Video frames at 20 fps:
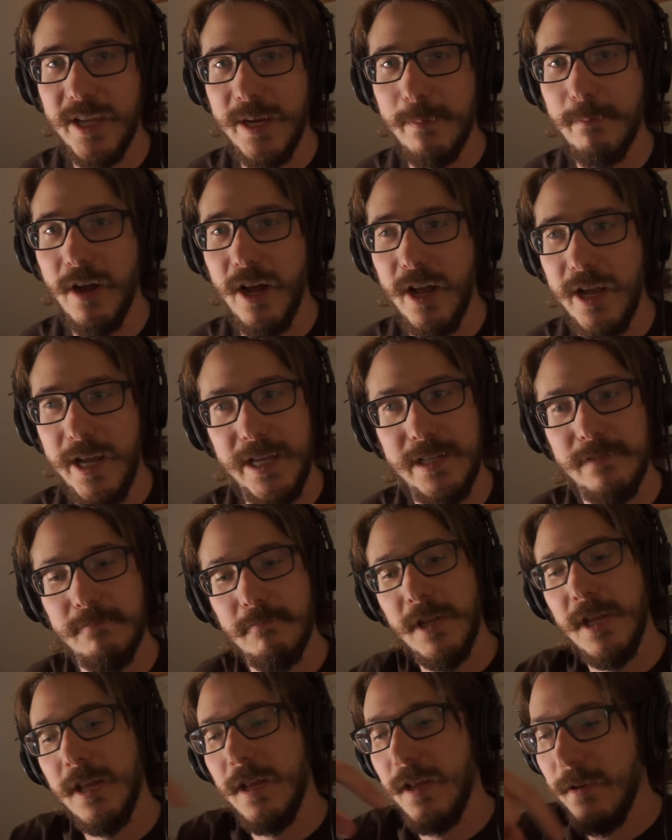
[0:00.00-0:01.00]
They might
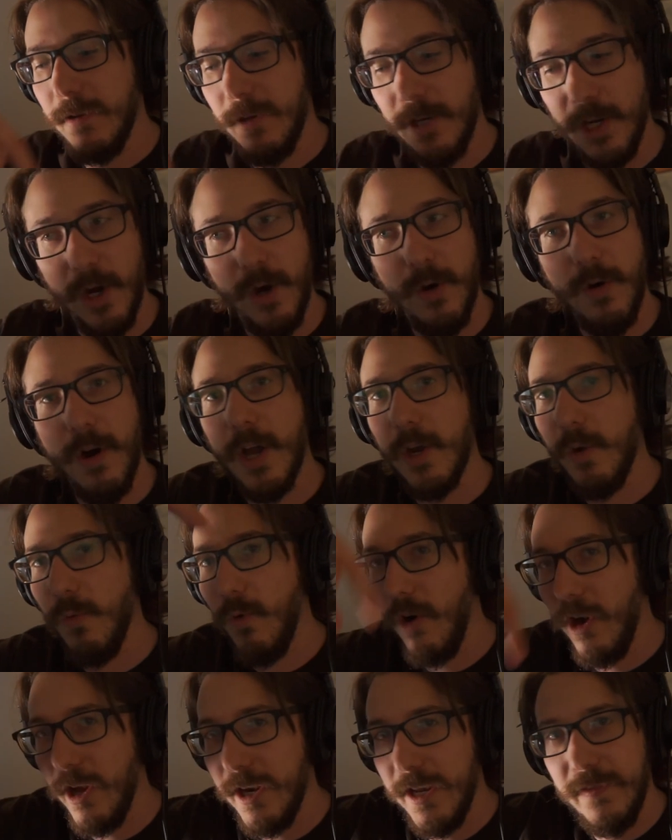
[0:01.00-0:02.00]
go on
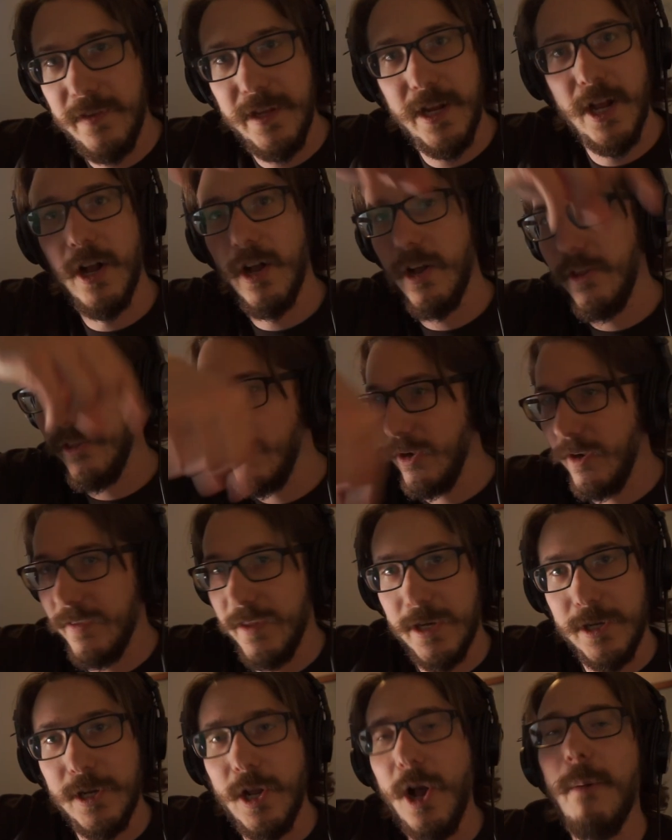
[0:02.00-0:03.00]
one and the other and
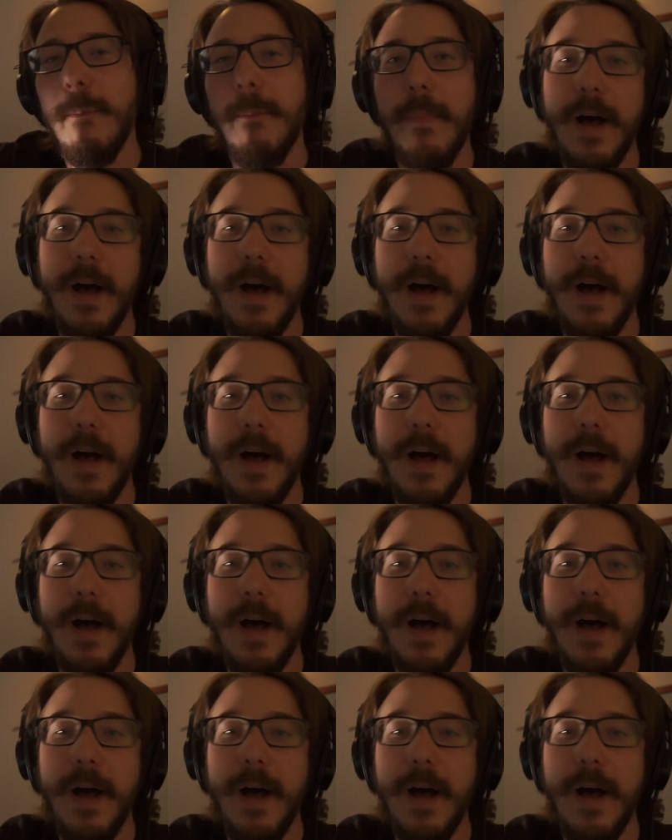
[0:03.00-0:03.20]
then come